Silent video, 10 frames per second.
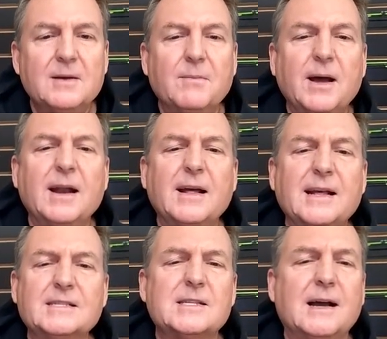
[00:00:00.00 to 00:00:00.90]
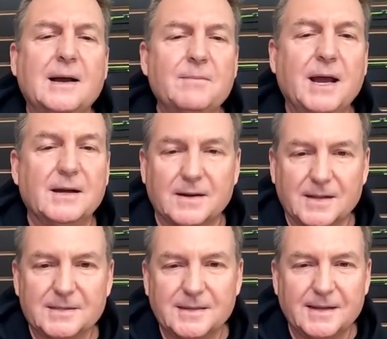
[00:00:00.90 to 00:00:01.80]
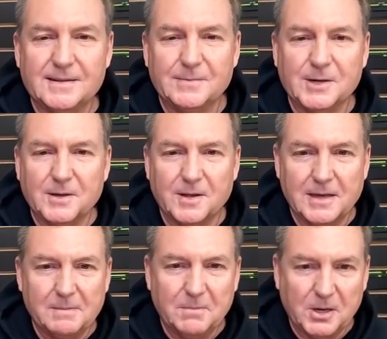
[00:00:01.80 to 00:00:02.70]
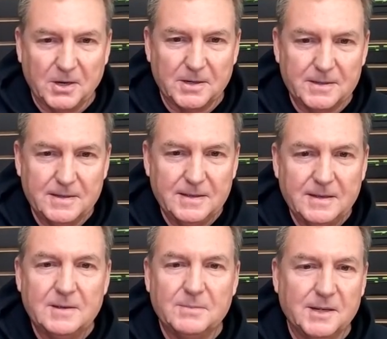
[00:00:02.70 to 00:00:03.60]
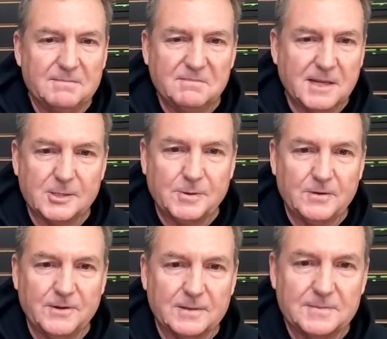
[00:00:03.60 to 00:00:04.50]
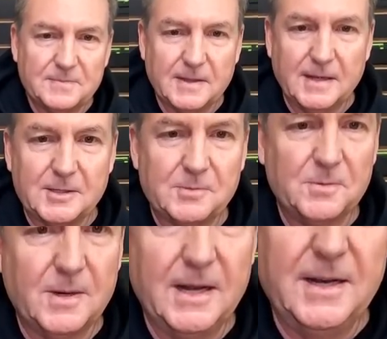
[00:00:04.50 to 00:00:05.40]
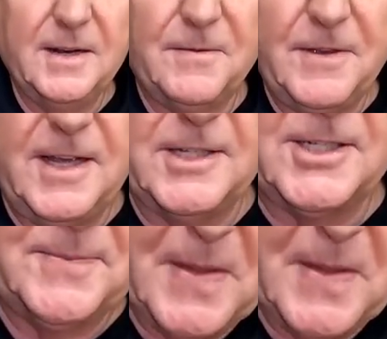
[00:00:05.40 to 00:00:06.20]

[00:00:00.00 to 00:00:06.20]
But I, uh, that's not bad at all. It's not, I wouldn't call that burned, but that's perfect that's ready to fish.